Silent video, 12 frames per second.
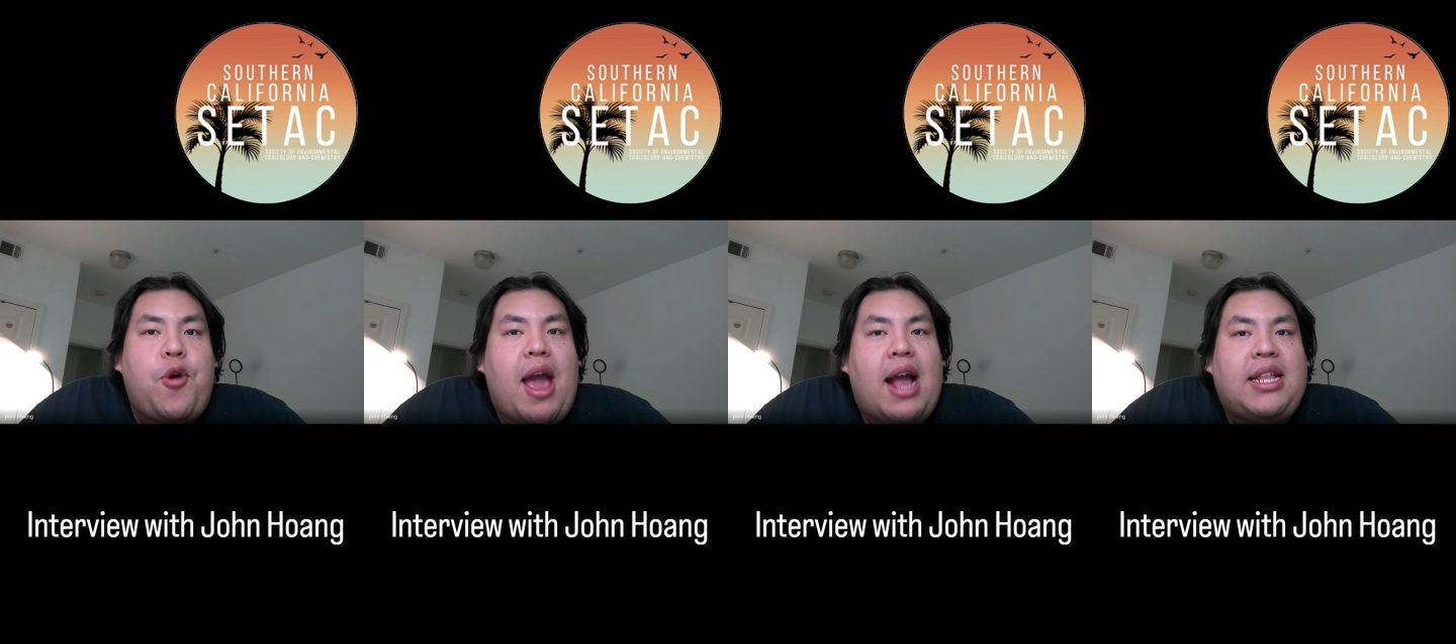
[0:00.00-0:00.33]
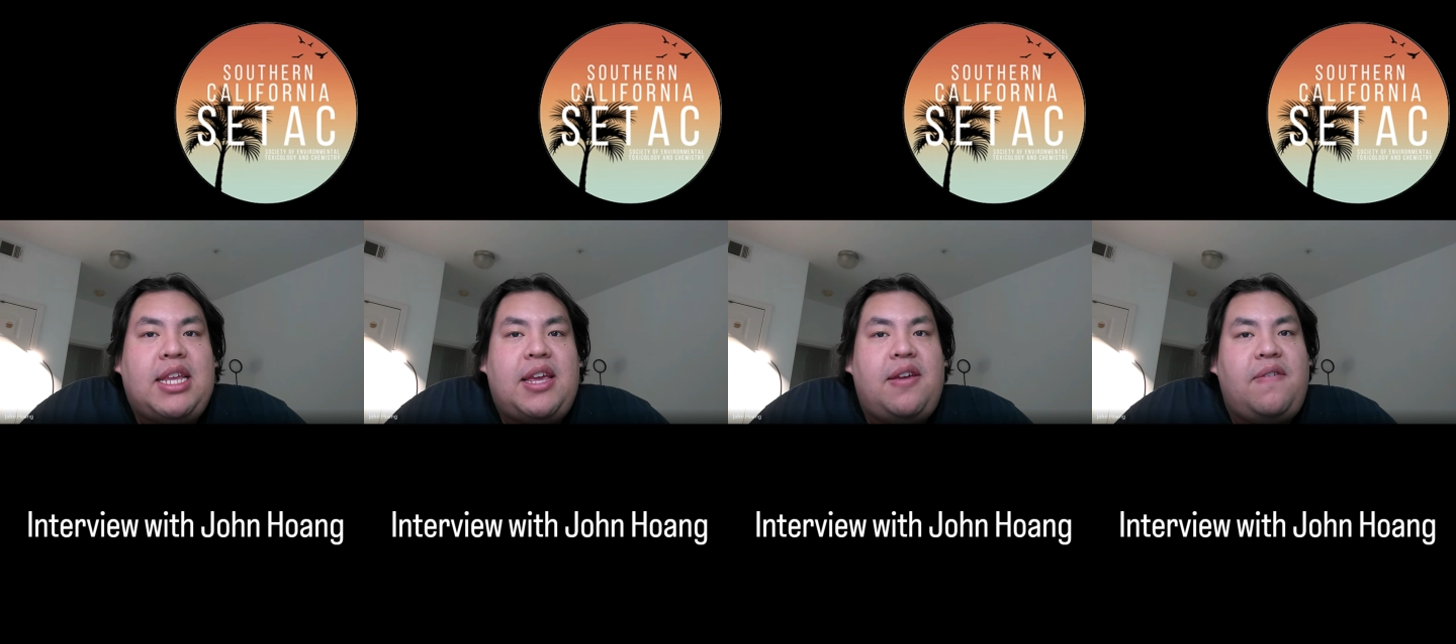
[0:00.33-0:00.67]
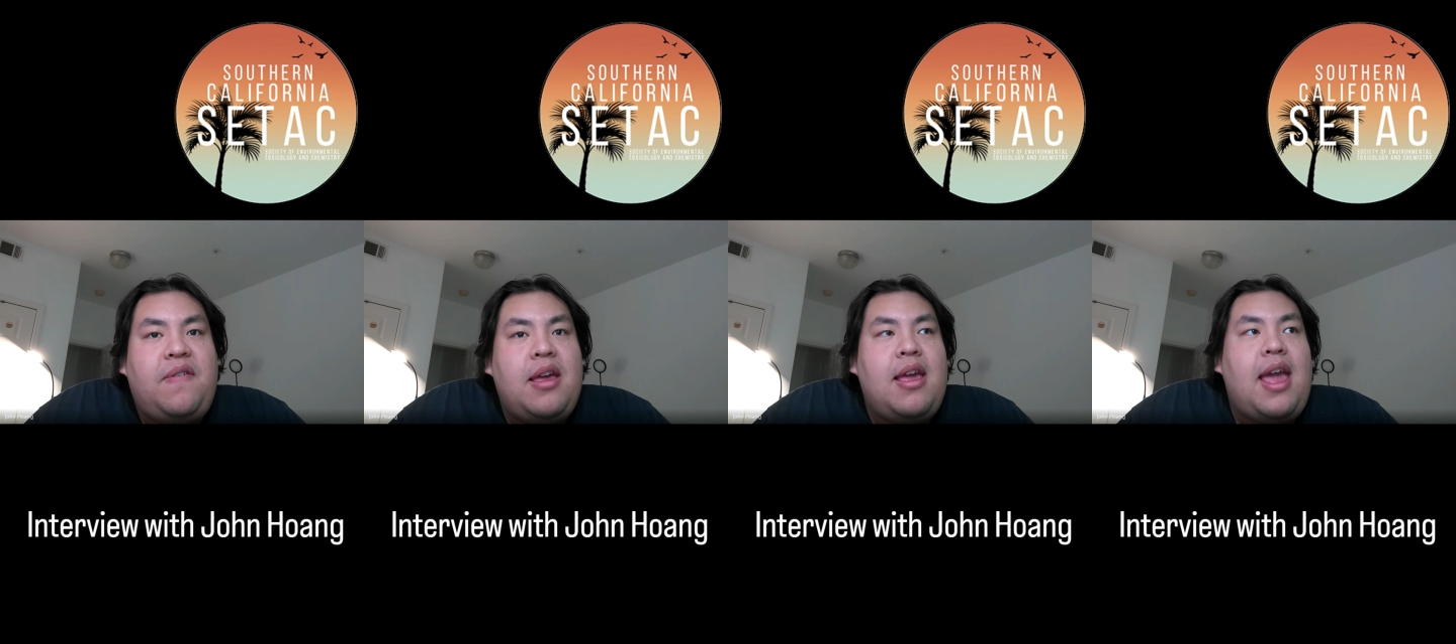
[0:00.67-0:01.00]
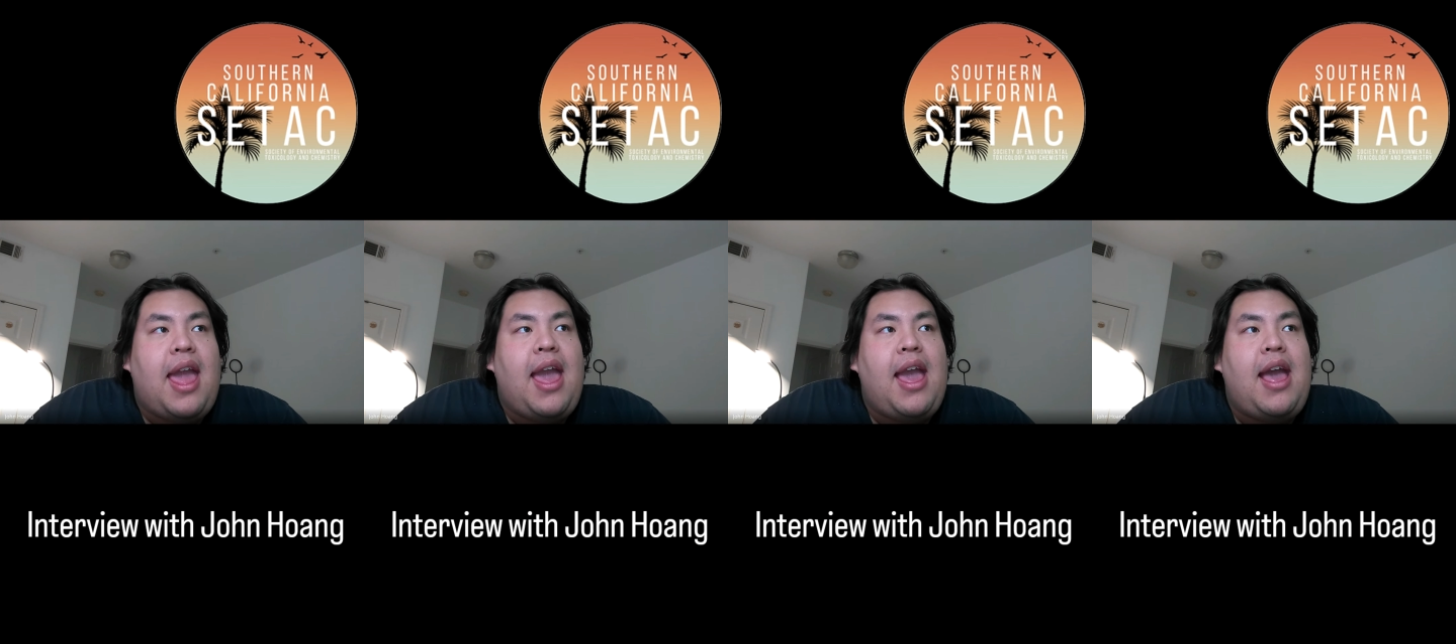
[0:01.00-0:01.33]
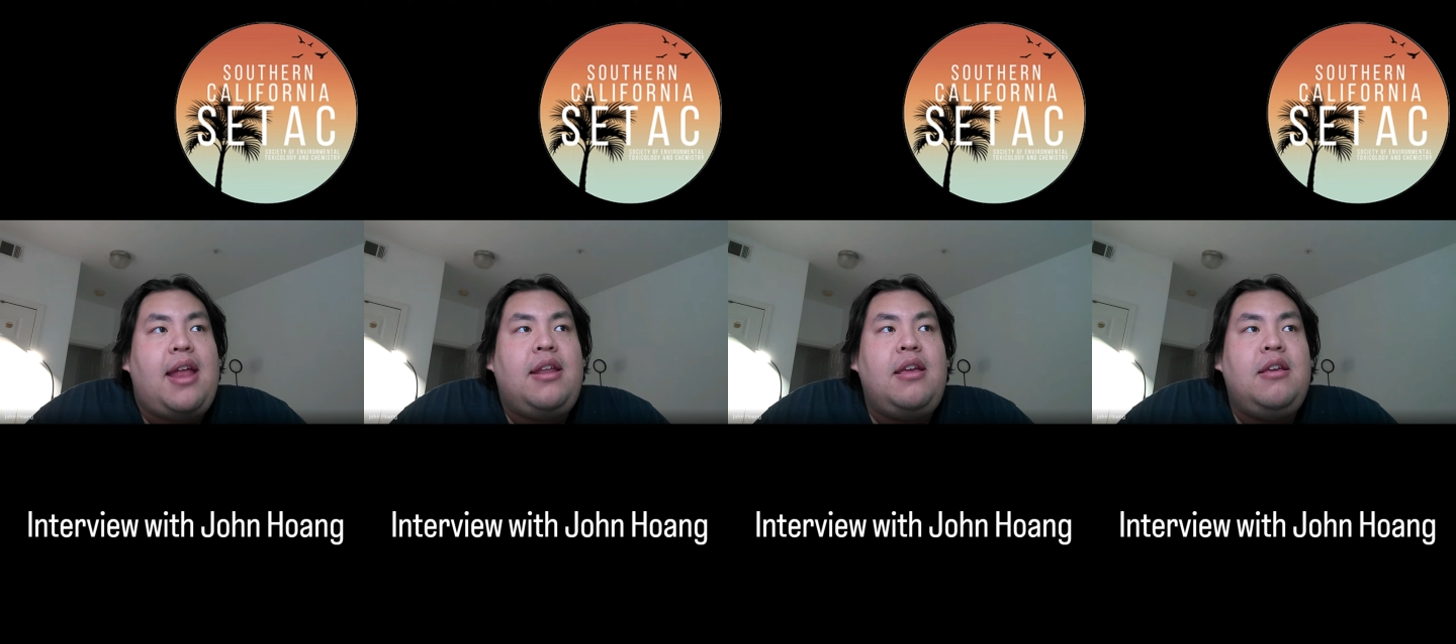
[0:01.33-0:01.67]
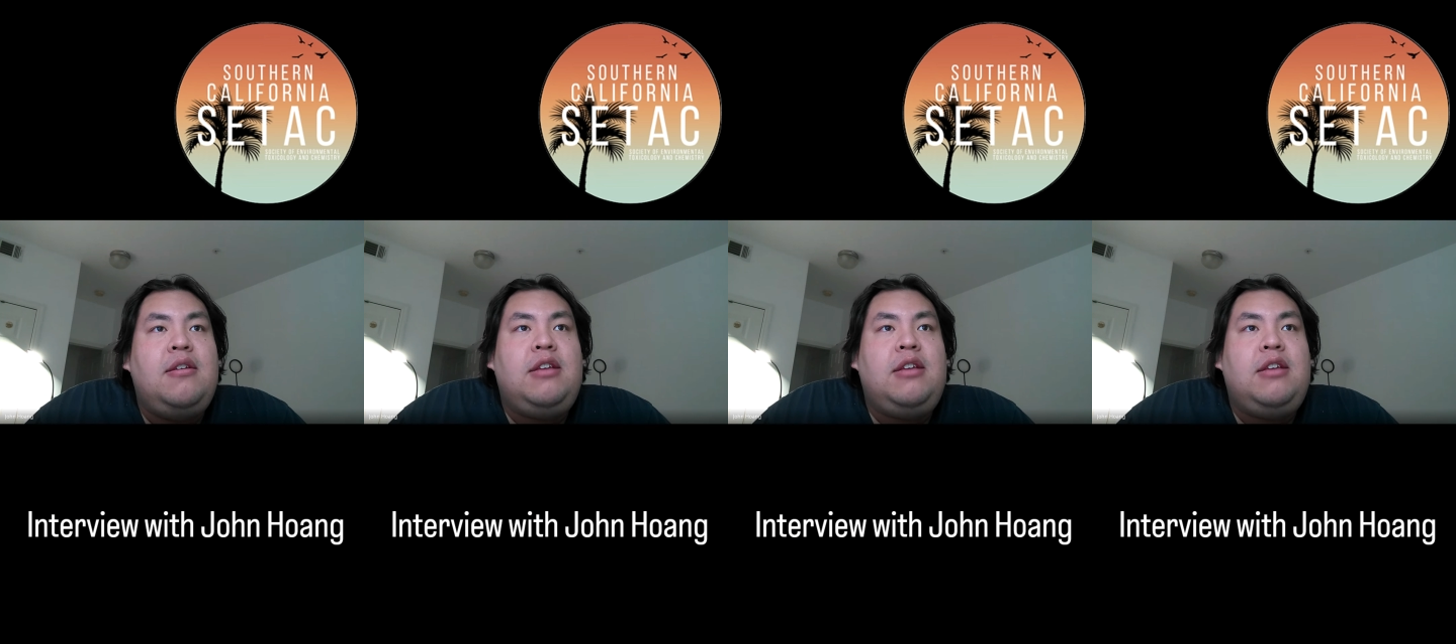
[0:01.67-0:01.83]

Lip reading: proactive and